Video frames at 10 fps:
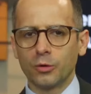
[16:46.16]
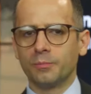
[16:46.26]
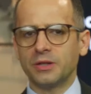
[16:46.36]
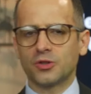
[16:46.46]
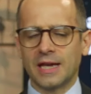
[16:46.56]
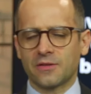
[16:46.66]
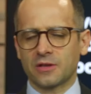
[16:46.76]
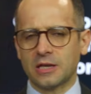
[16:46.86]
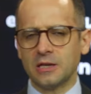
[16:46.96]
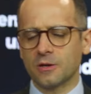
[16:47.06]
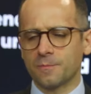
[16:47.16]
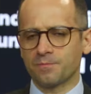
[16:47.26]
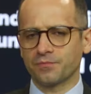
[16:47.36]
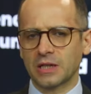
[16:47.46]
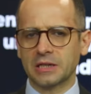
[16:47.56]
be together here
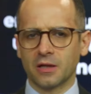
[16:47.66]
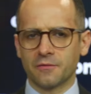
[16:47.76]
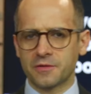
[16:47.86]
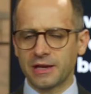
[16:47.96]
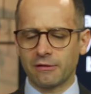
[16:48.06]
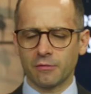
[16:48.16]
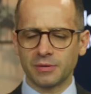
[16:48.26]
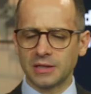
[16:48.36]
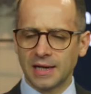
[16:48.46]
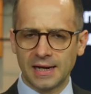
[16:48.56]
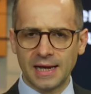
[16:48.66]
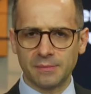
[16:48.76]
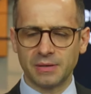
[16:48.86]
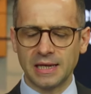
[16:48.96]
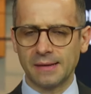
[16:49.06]
in Love Therapy at 8
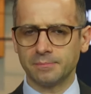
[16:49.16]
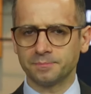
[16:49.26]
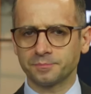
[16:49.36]
p.m.